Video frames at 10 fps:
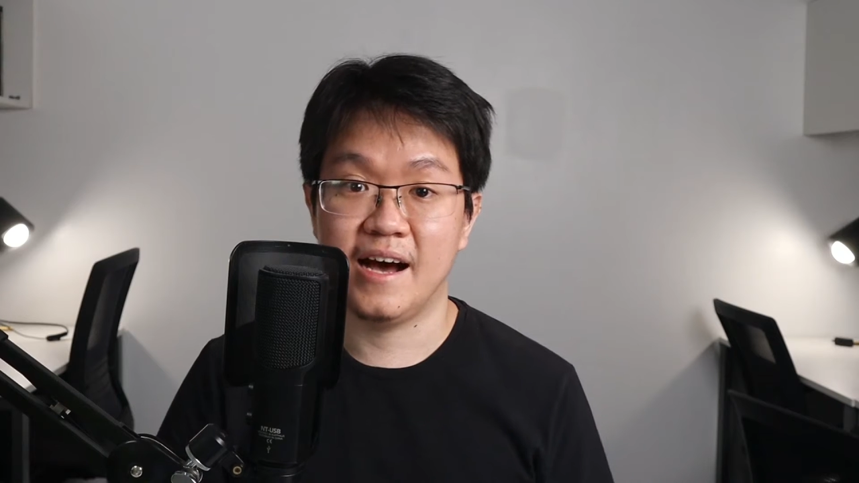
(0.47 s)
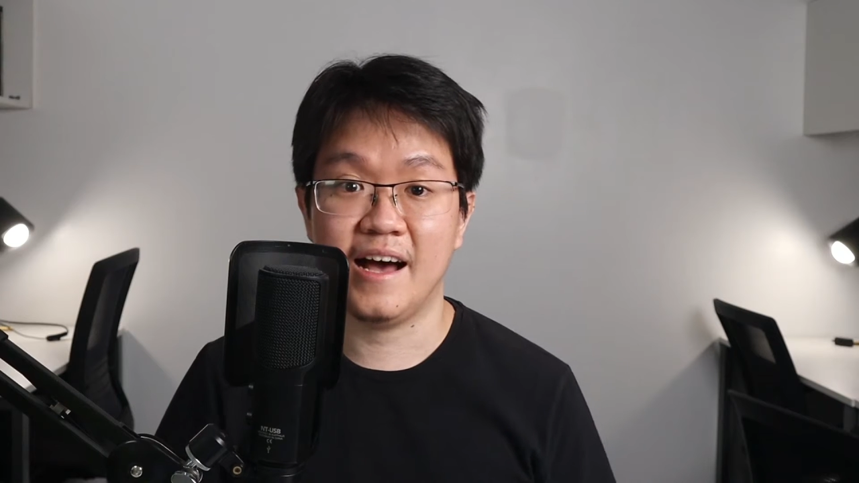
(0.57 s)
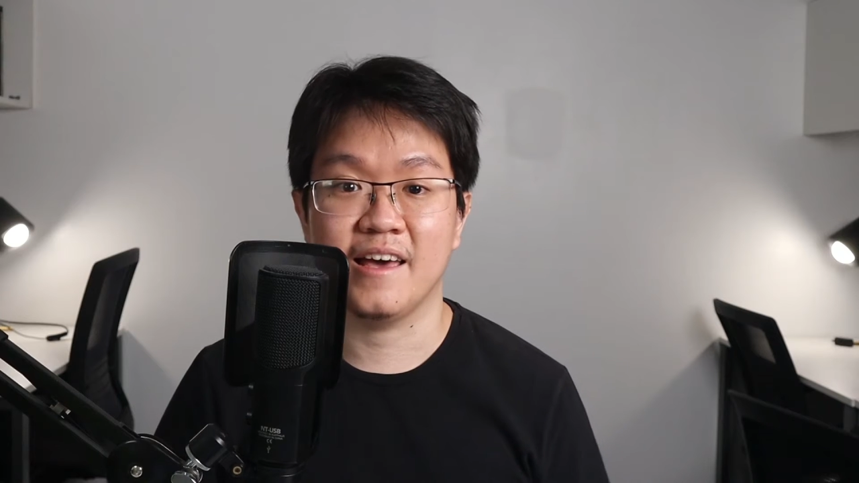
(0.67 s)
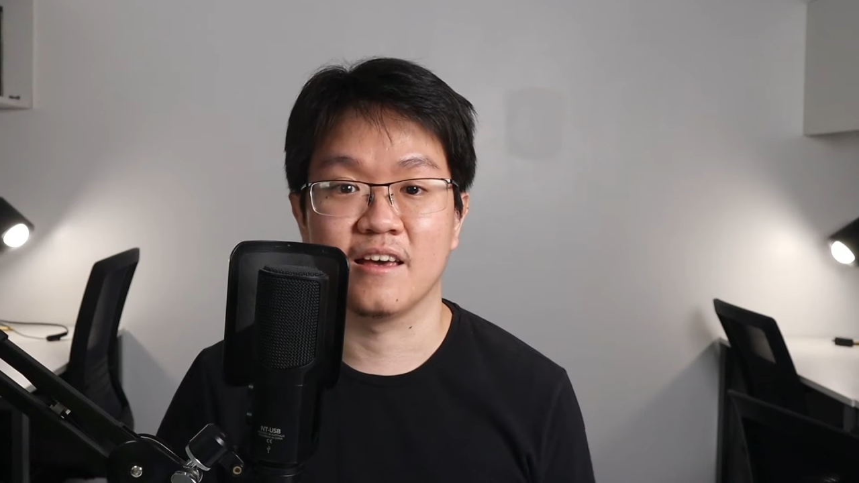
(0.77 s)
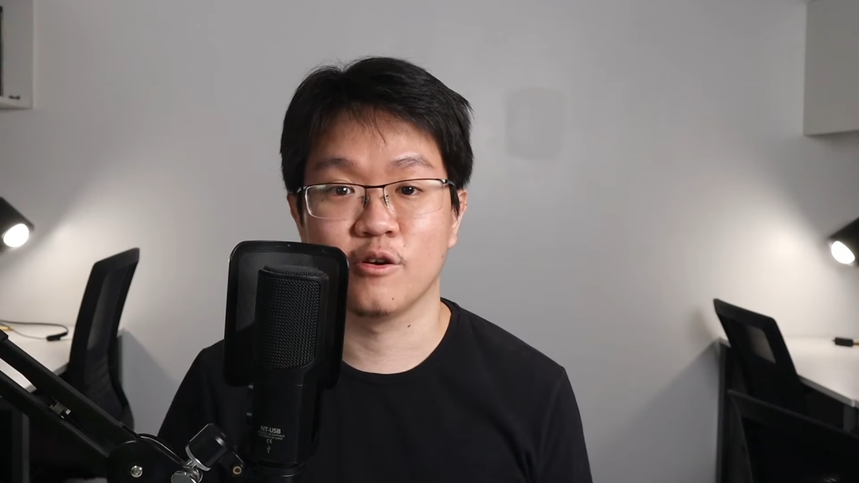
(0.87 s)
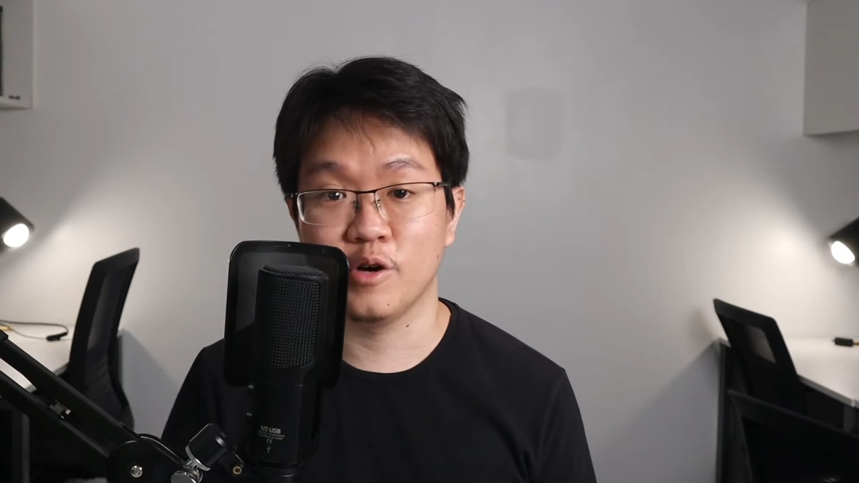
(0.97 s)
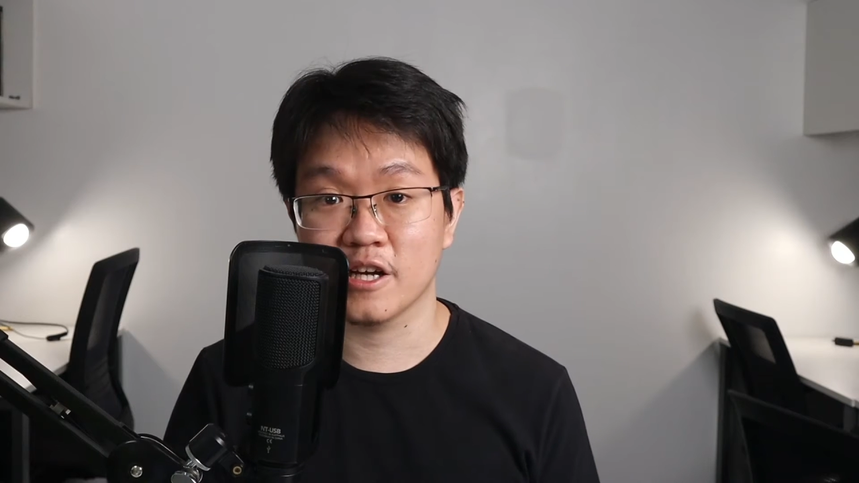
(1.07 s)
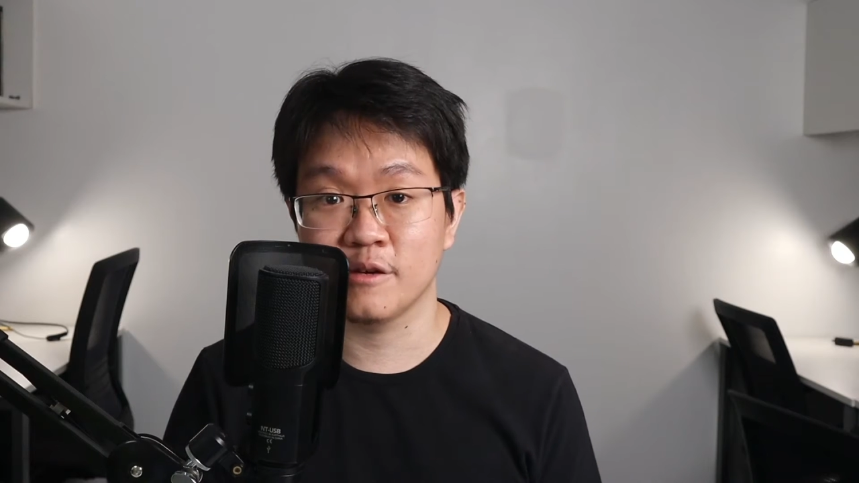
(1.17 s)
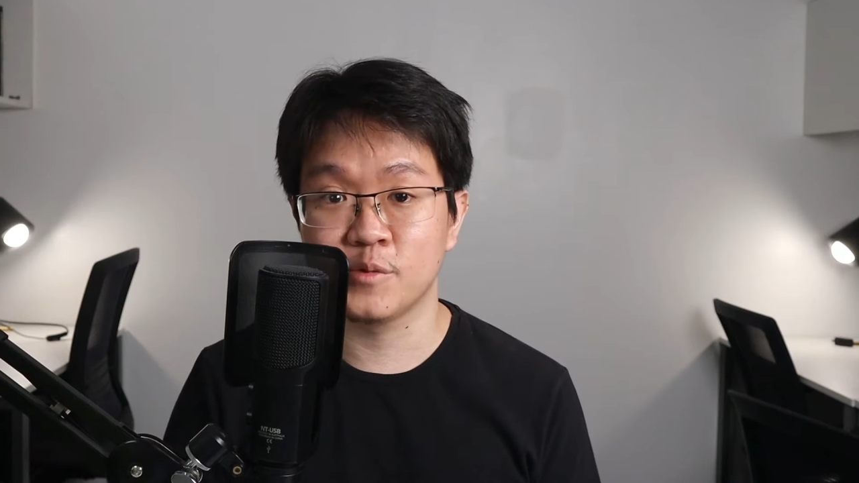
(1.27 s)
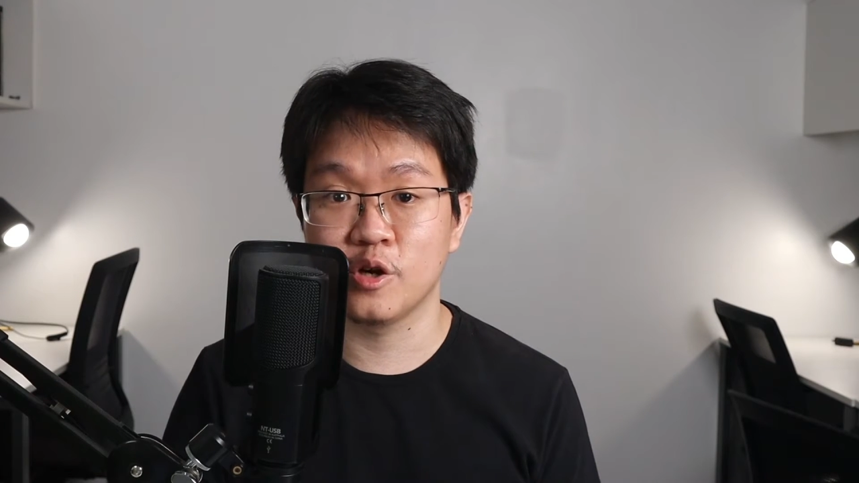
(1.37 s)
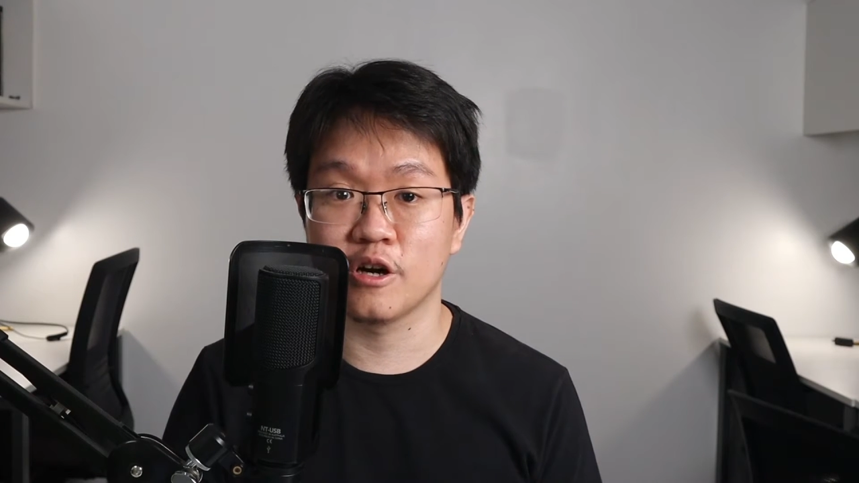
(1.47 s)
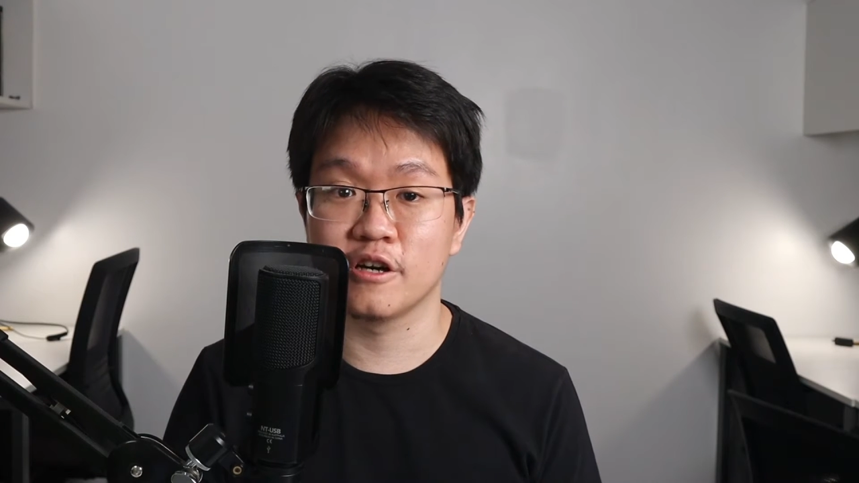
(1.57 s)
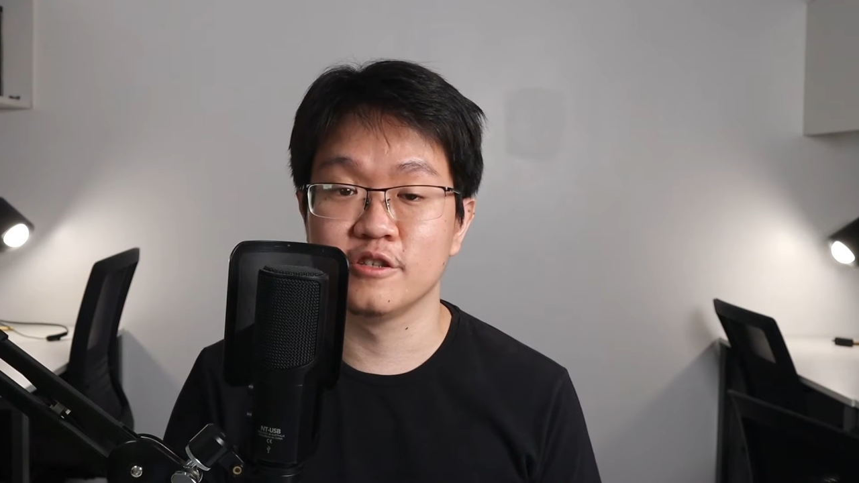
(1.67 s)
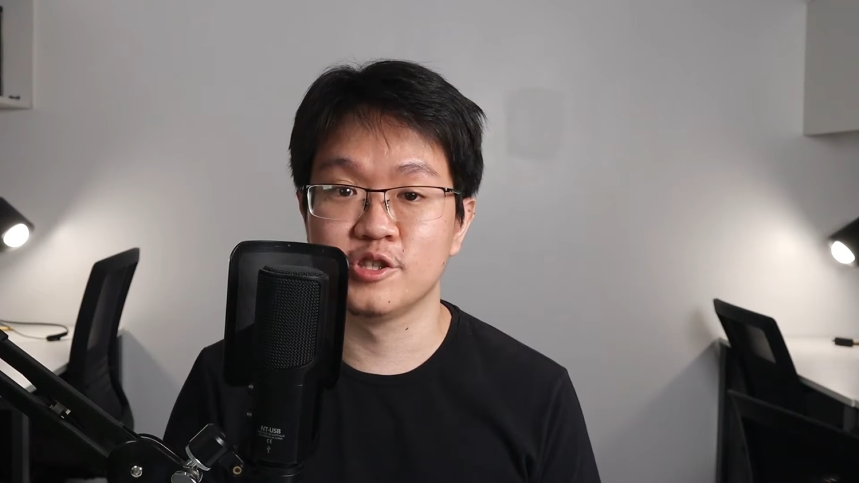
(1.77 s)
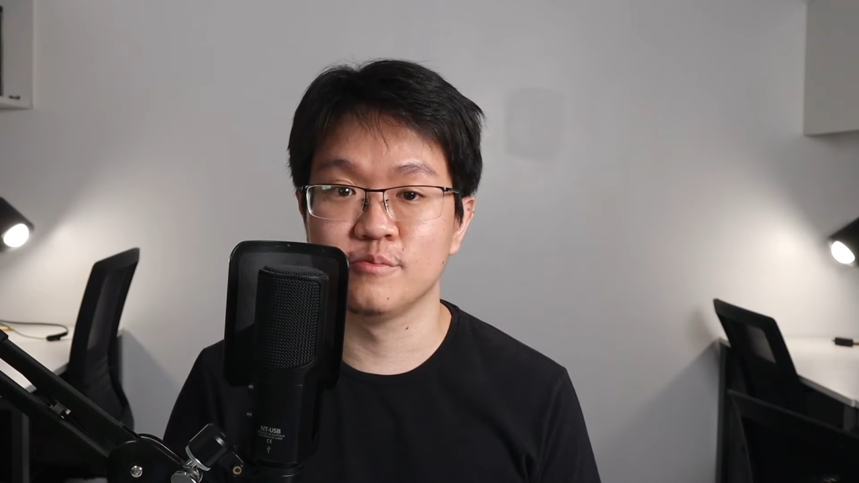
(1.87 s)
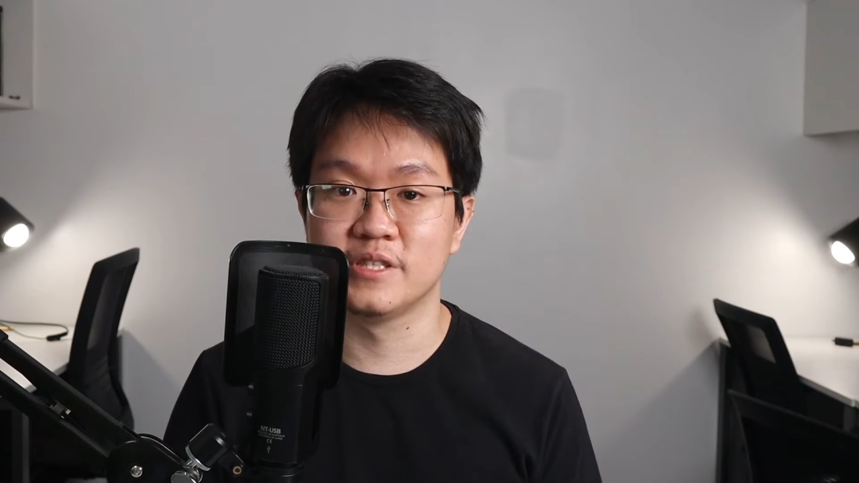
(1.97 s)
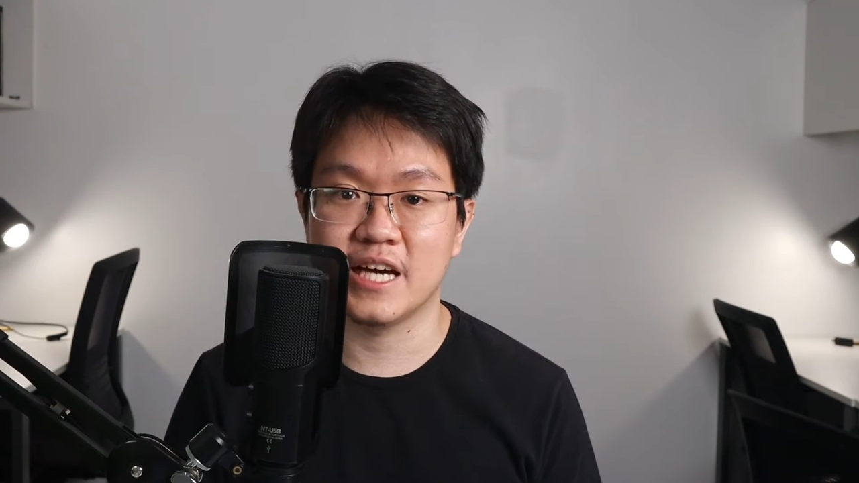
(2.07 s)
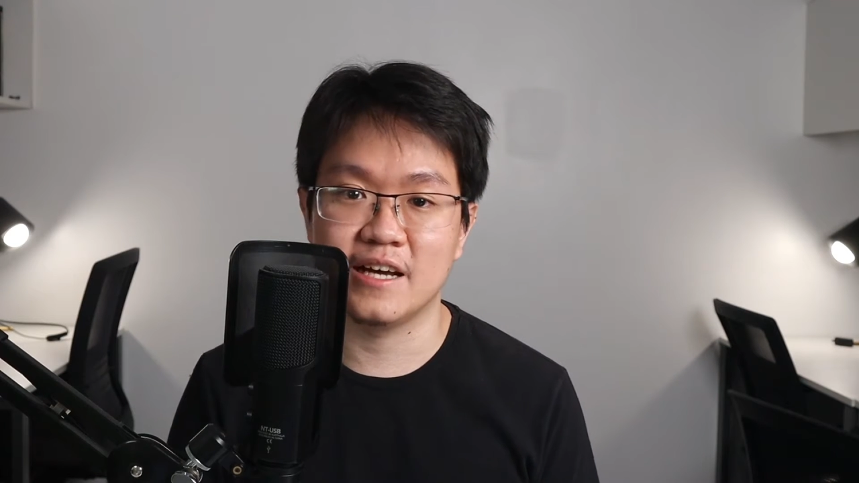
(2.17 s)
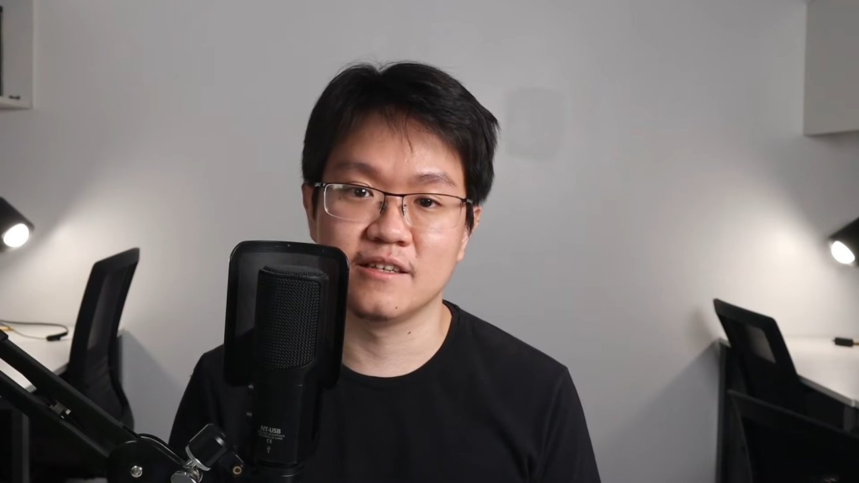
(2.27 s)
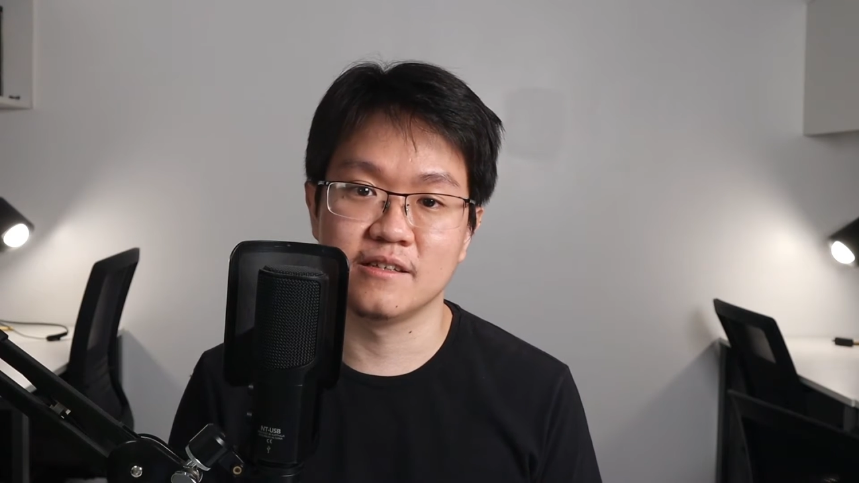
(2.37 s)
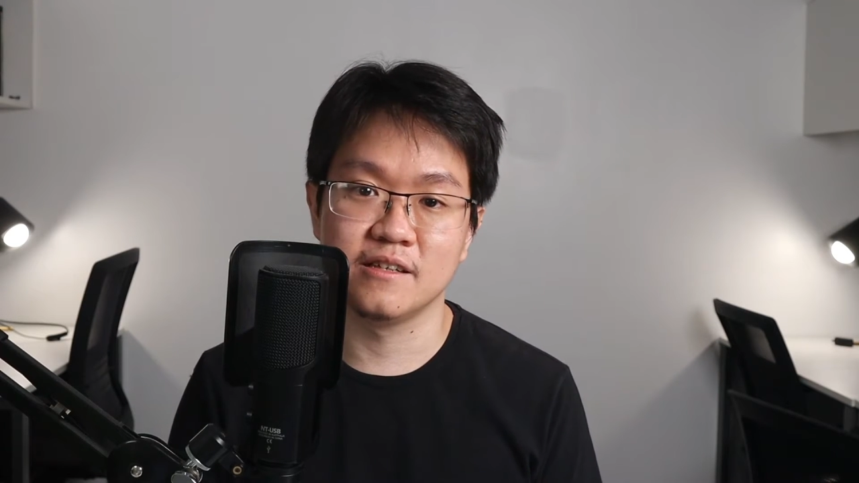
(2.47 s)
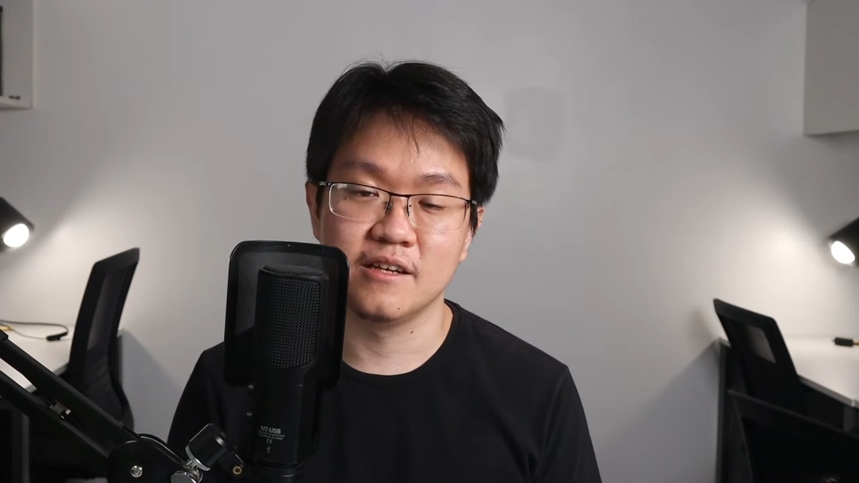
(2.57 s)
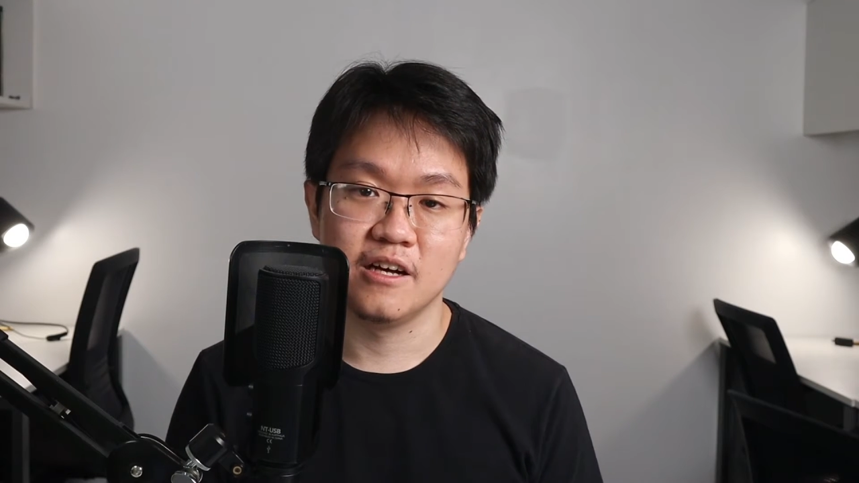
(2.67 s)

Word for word: Hi, welcome to our YouTube channel.